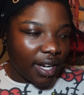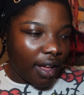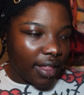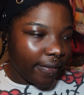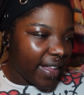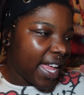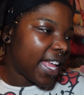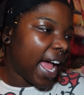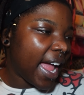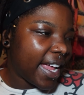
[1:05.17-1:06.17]
all of it.
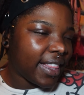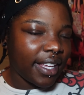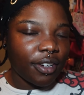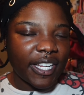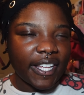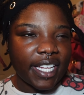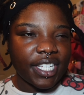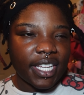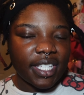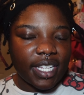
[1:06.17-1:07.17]
I literally
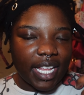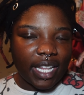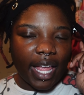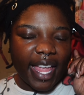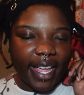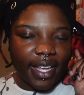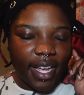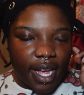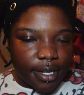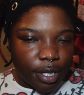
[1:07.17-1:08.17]
just did like
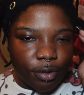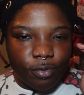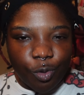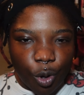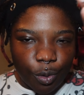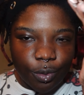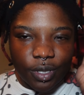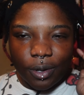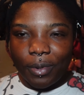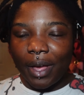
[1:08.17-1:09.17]
2
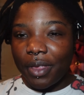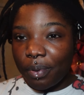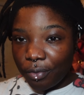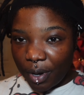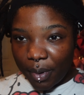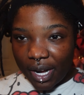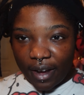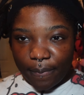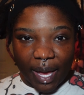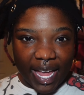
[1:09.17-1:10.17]
rows around the perimeter
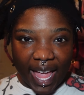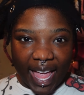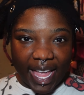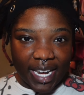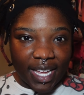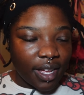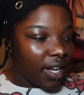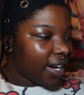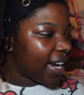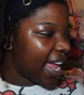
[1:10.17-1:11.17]
of my head
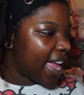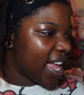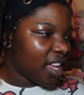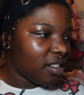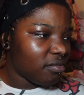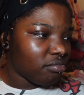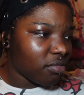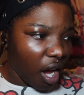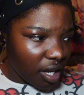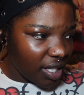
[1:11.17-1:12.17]
and
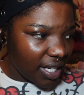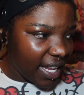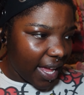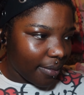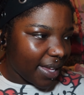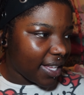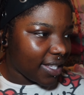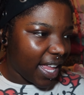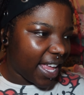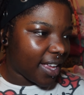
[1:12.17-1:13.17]
called it a day because
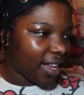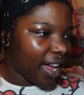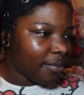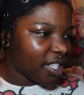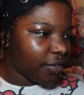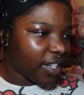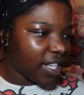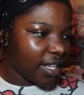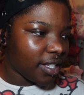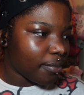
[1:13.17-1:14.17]
like I'm just gonna
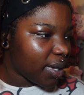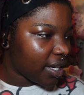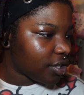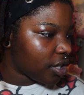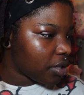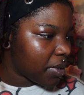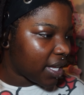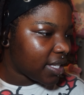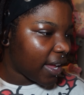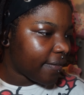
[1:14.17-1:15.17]
take some pictures
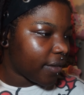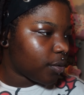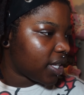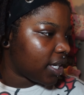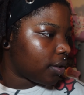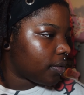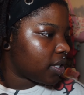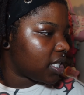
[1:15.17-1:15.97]
because I feel cute.